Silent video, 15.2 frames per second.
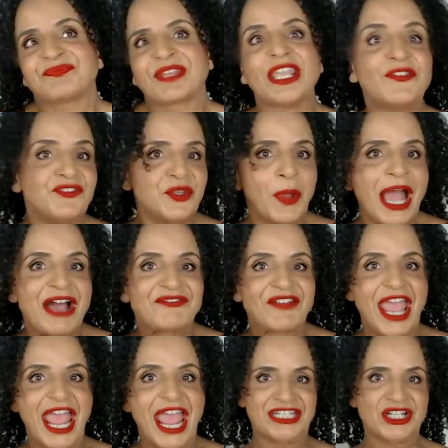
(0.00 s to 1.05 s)
If you have
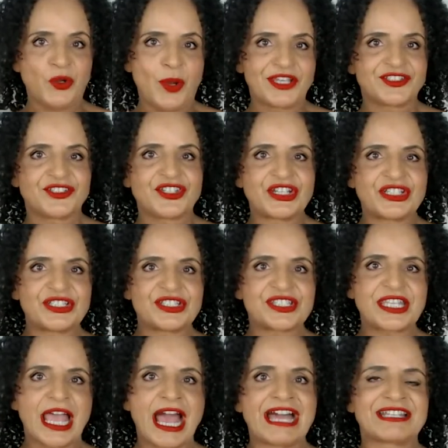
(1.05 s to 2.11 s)
any questions
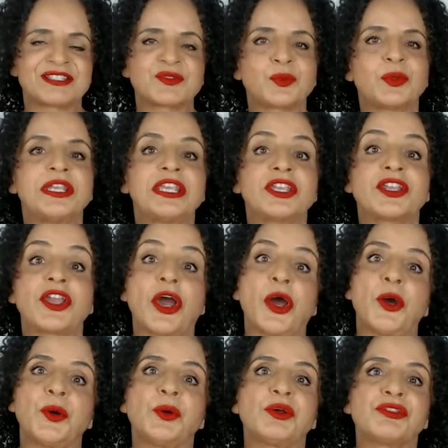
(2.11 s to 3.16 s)
as we
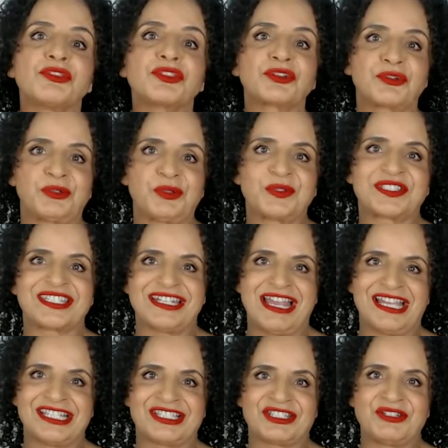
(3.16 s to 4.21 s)
go through
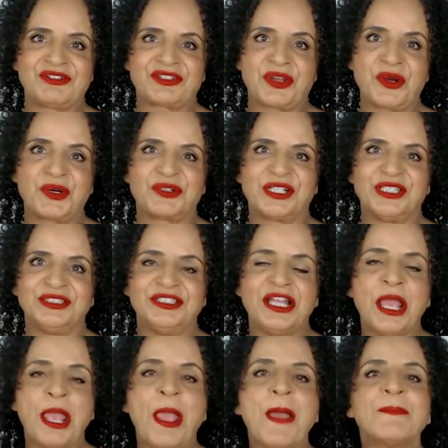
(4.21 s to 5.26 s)
tonight's tutorial,
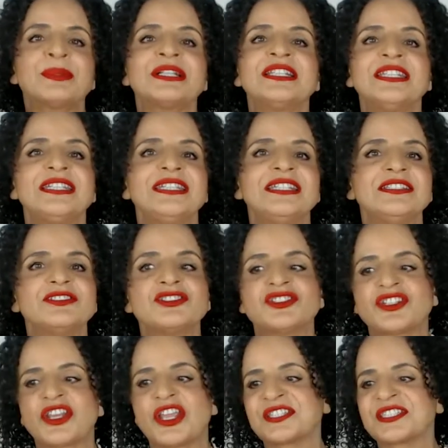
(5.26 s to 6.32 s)
please
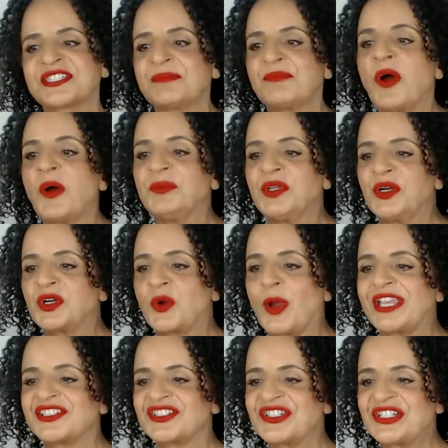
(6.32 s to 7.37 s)
just pop your
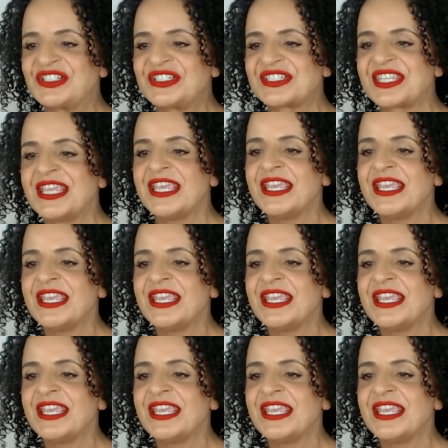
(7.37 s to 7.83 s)
questions